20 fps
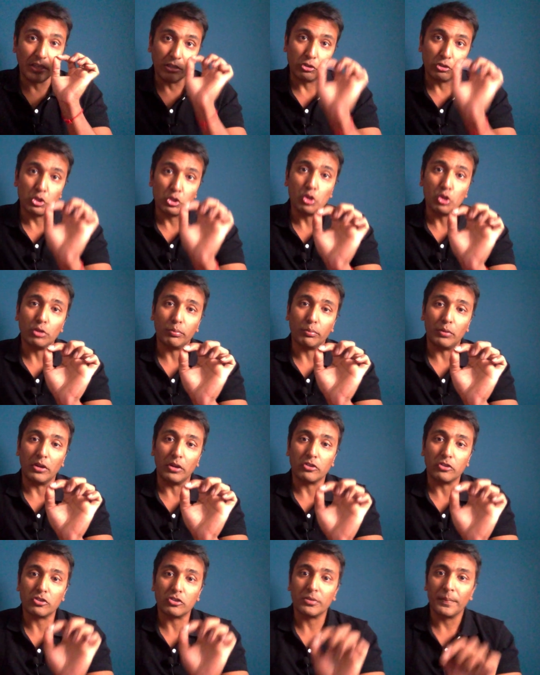
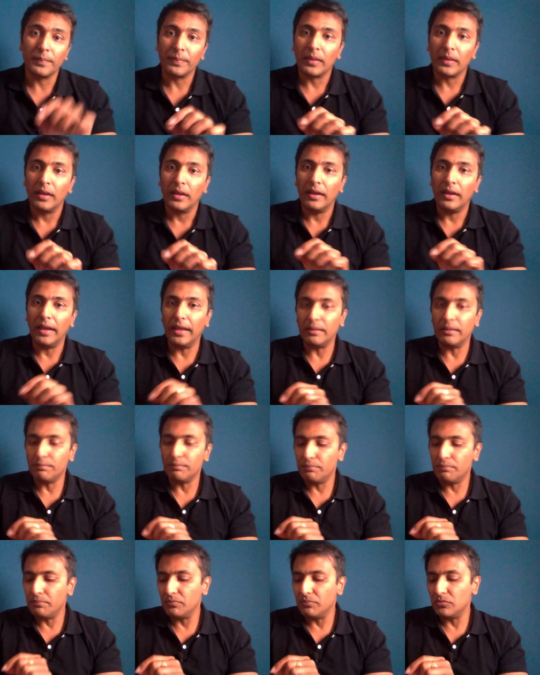toothbrush and
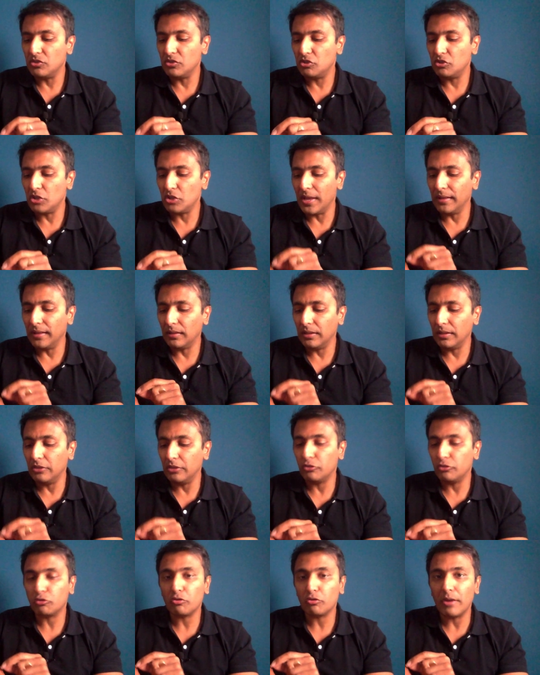gently
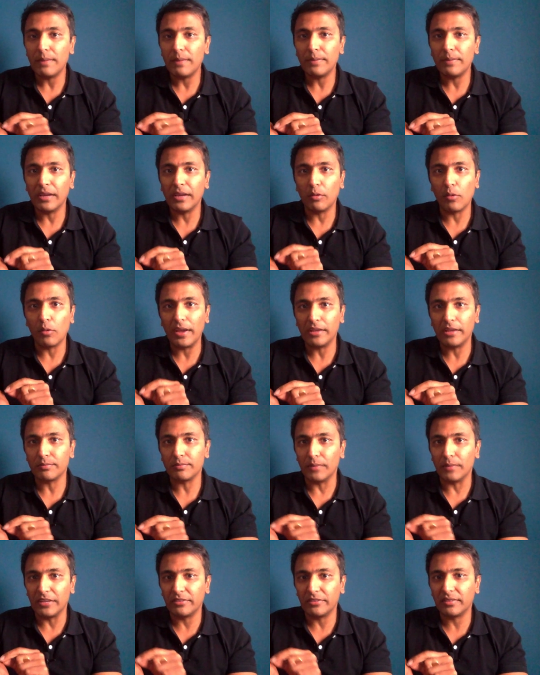scraping away at
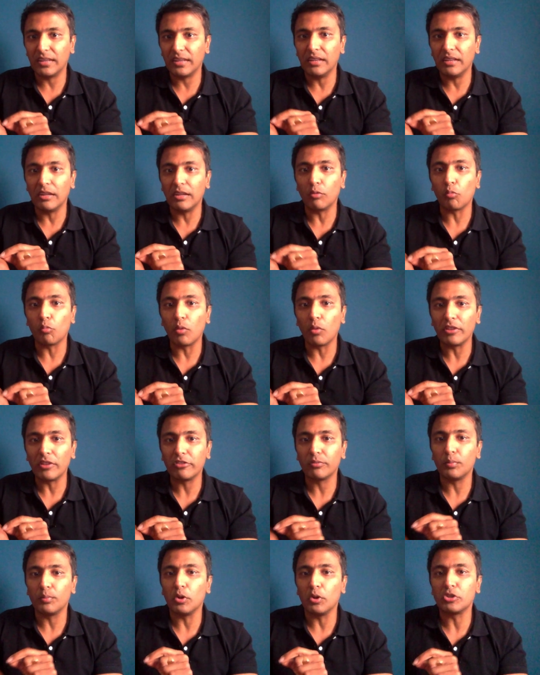my skin in one
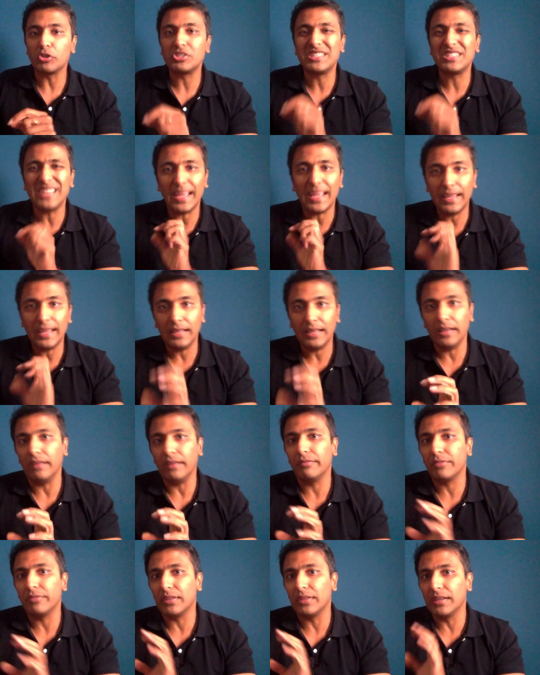spot daily
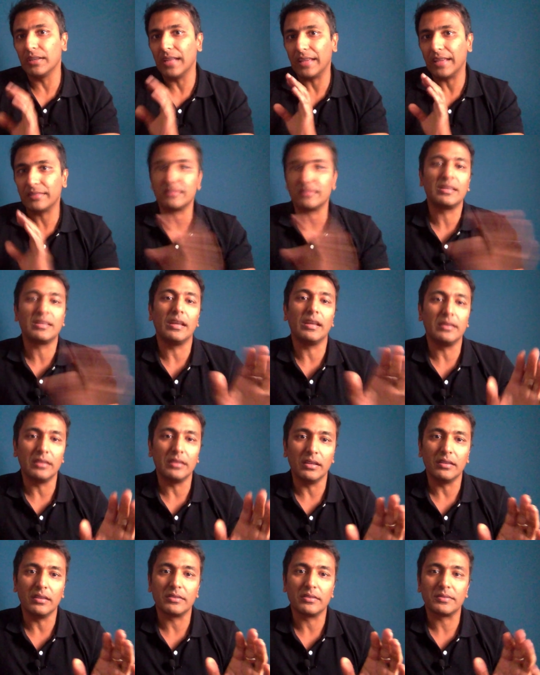for the next 10
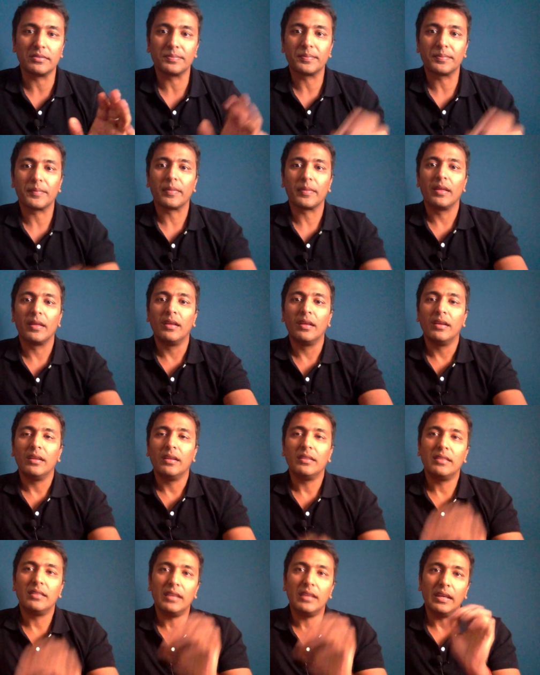years.
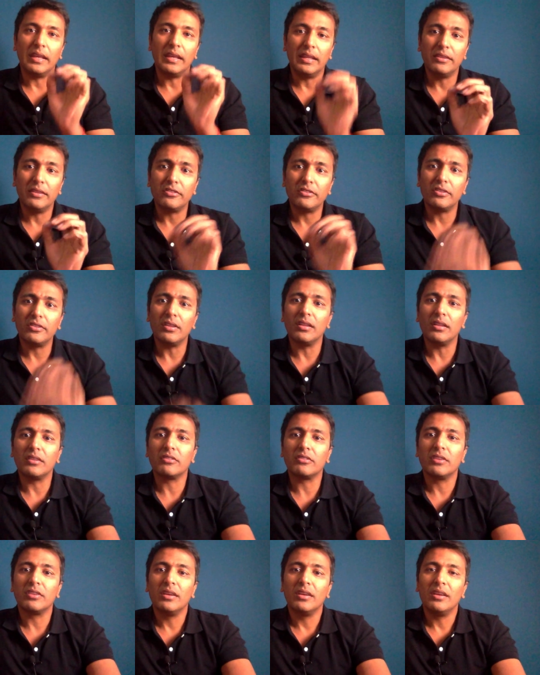The
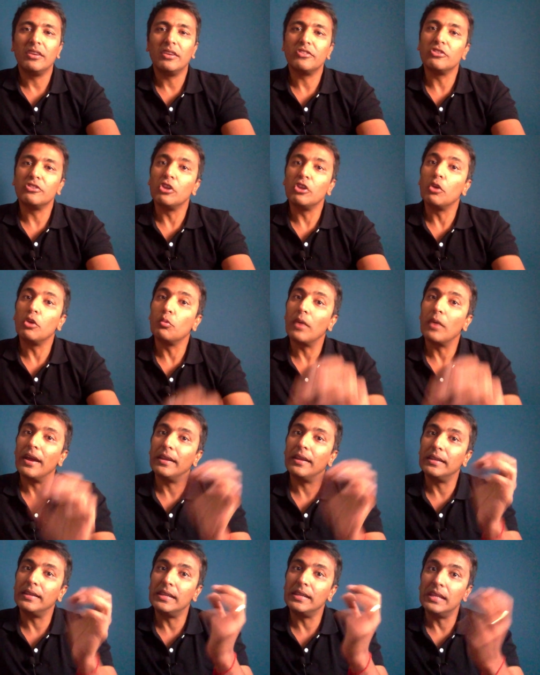insult is nowhere
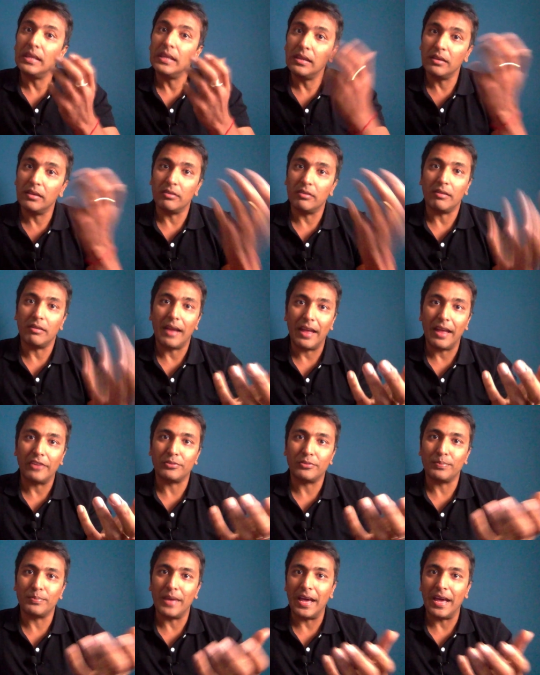near
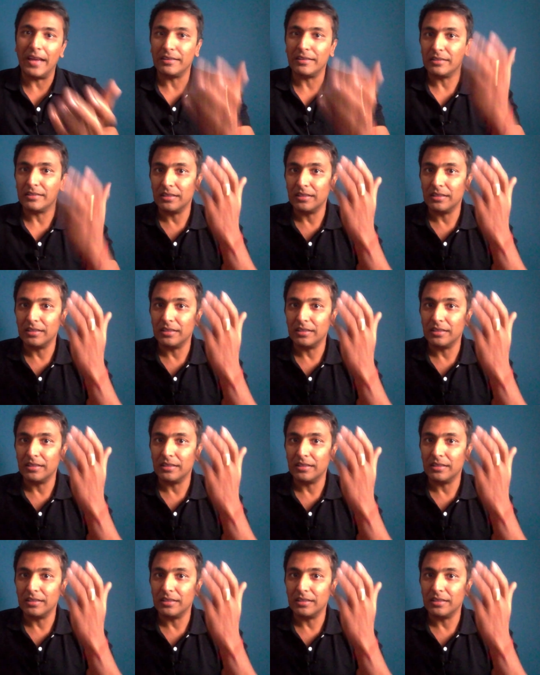as bad